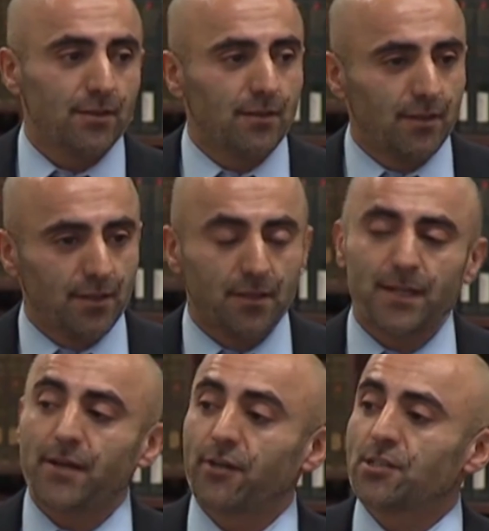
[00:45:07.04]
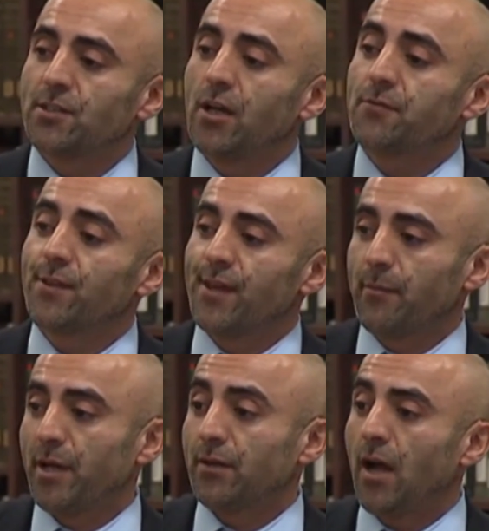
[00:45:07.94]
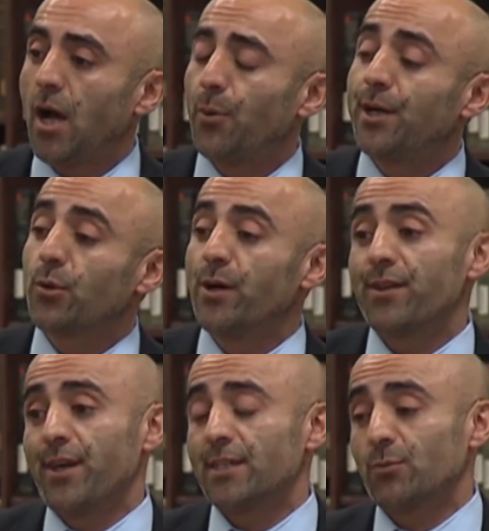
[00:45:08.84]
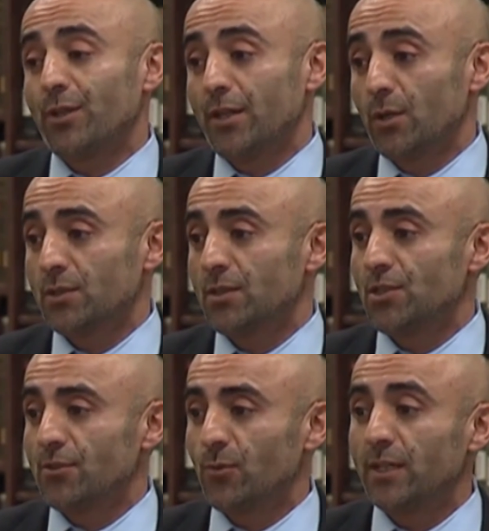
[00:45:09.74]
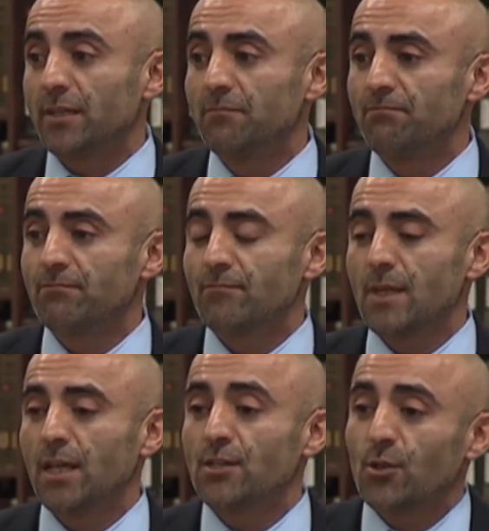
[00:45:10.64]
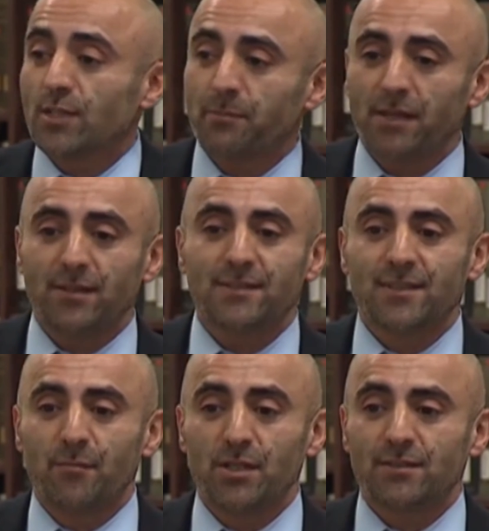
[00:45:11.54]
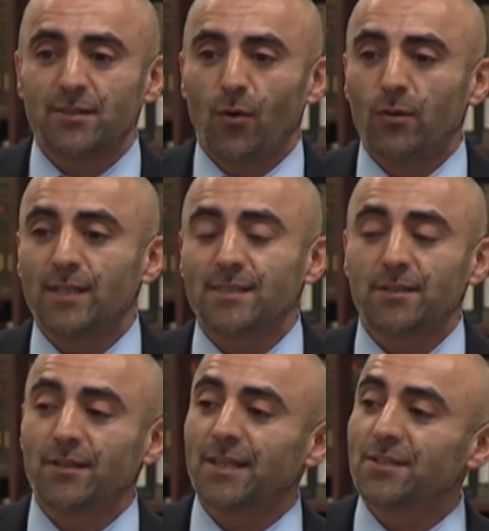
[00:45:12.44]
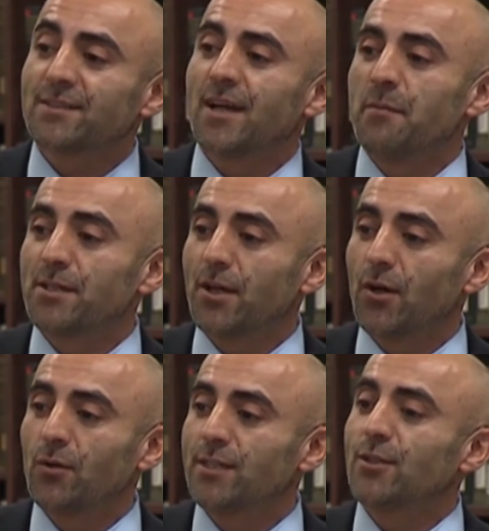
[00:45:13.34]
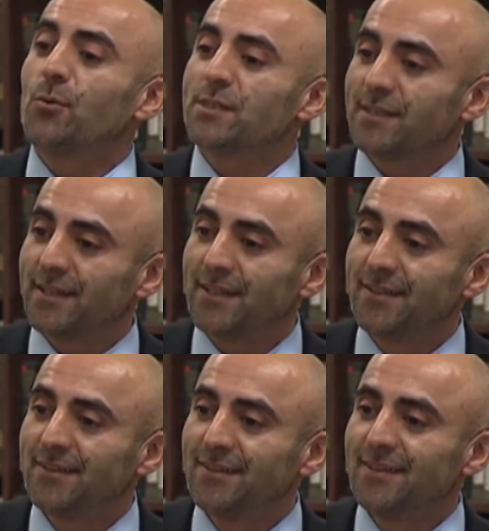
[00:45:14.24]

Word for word: a little digression, I often think about how Erdogan thinks when he goes to G twenty. He shows up at these summits, all these other leaders come and go, he's always there.